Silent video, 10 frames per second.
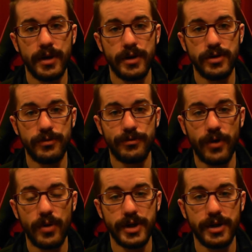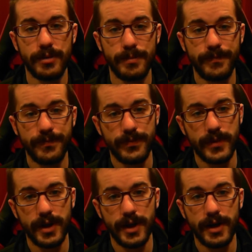euphonium,
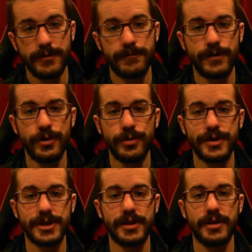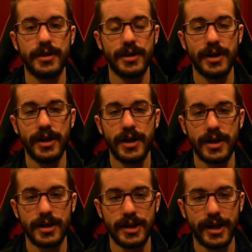flute,
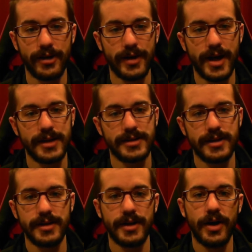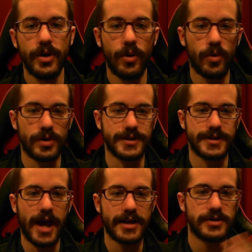clarinet, or
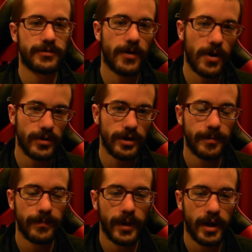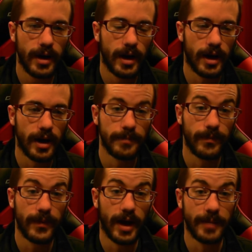saxophone. I'm
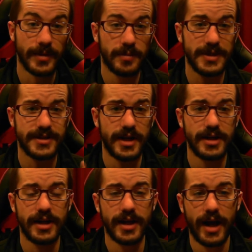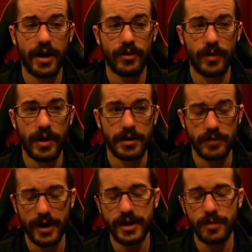going to be sending out, I'm
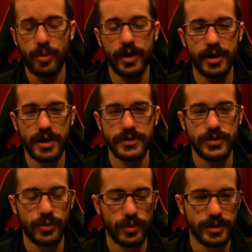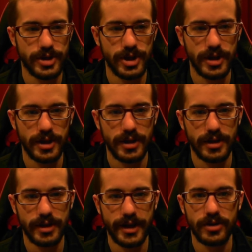going to put it on Schoology
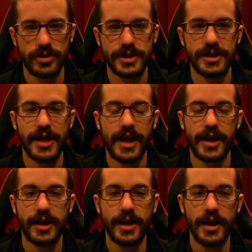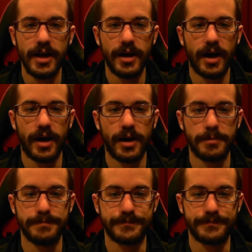later today, a